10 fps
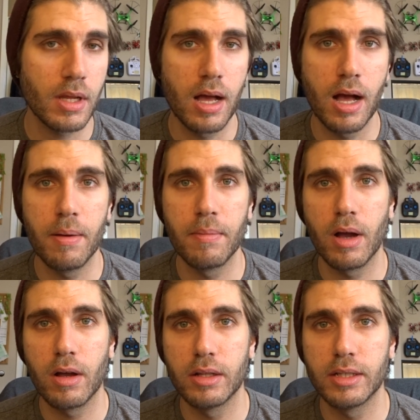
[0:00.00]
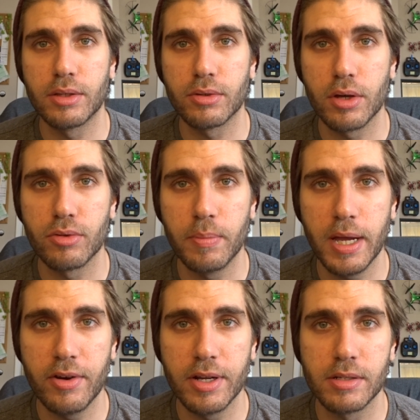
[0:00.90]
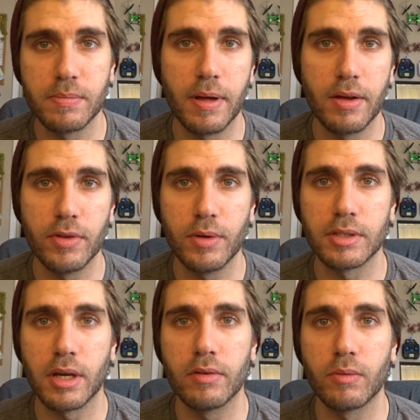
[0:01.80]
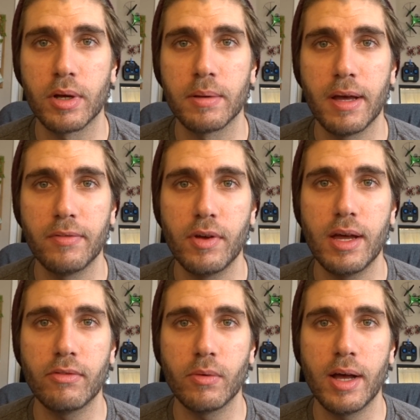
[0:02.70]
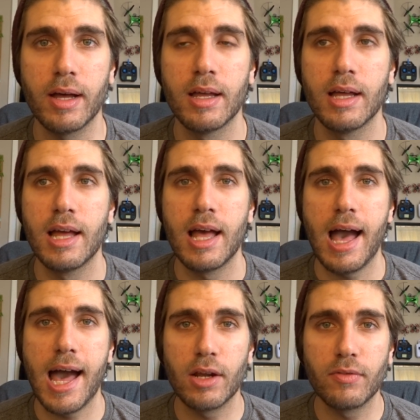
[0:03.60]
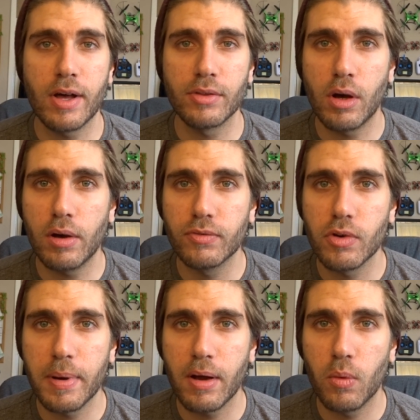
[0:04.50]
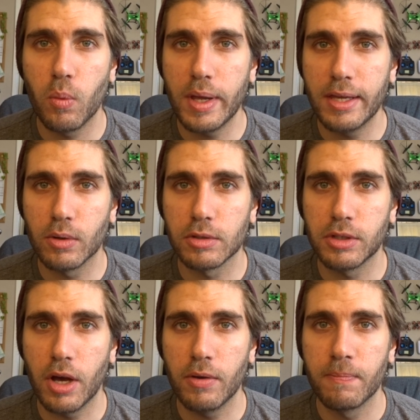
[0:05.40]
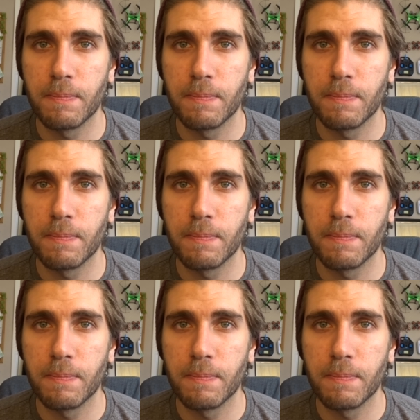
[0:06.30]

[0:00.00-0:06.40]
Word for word: I did go through a period a few years ago of walking barefoot everywhere, and I found that after about a week or so,